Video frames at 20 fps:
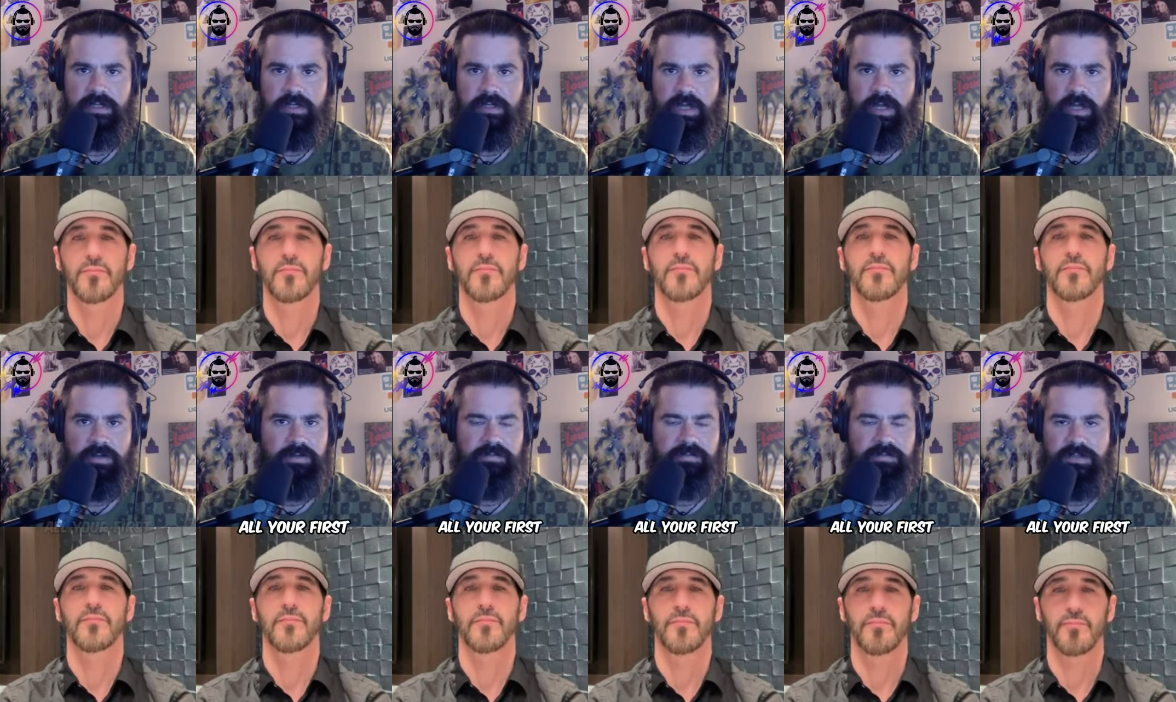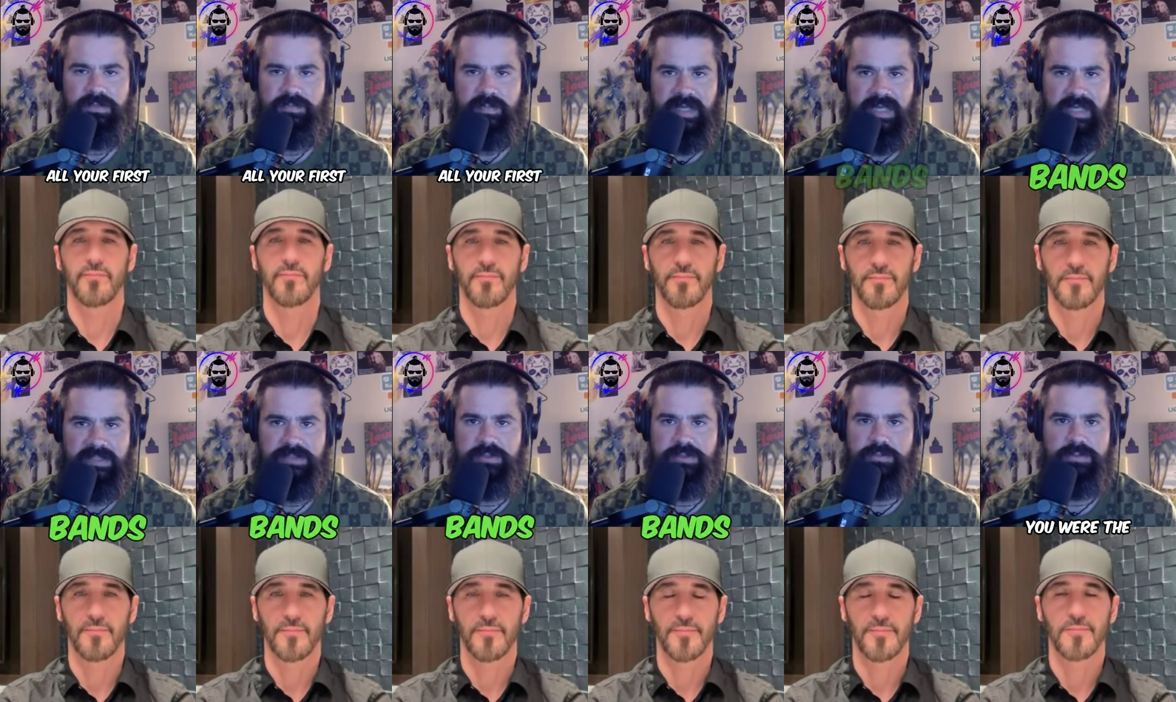Speaker 1: All your first
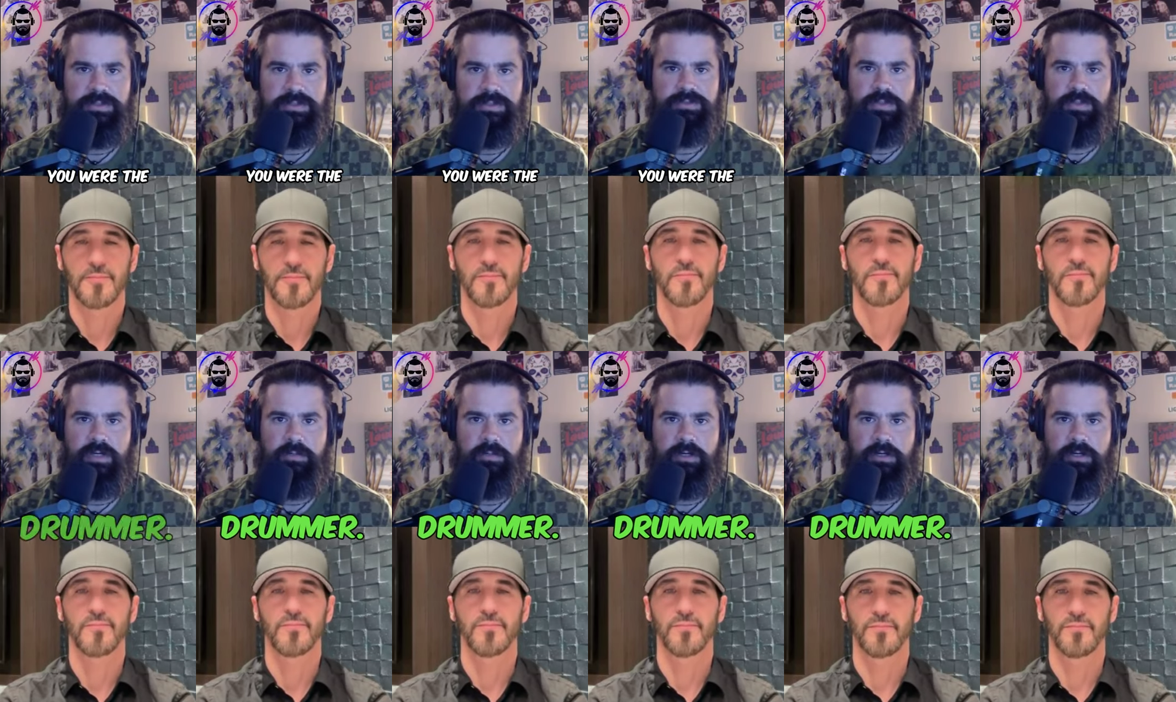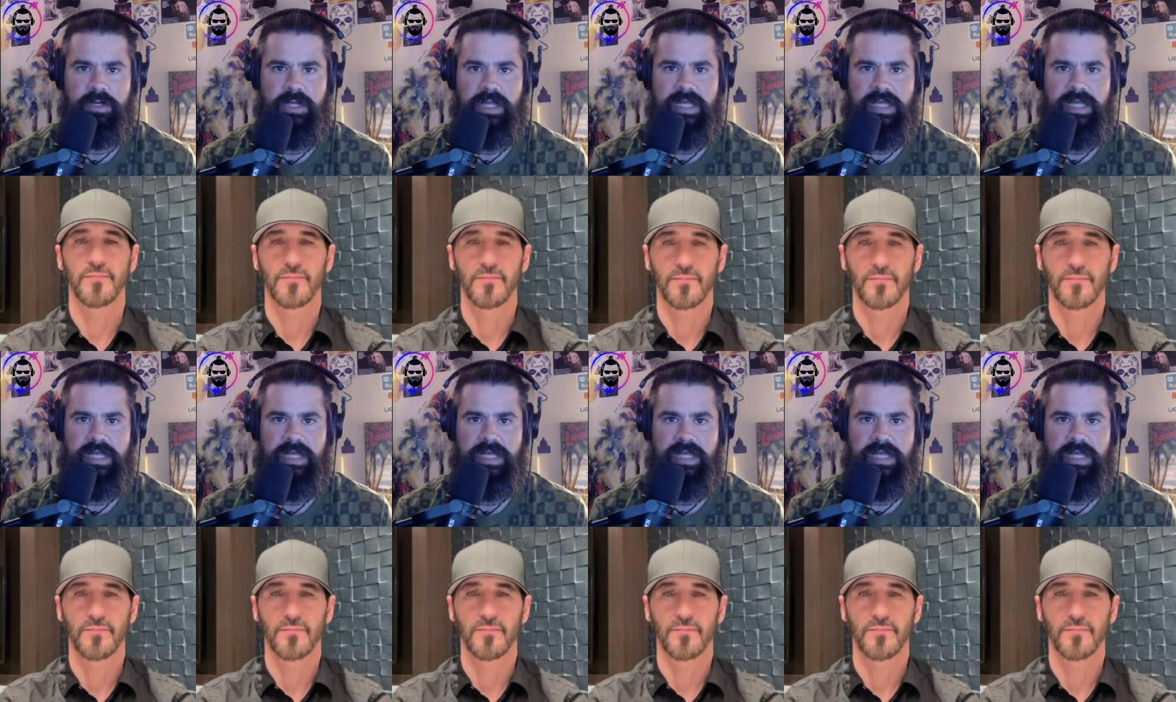bands, you were the drummer.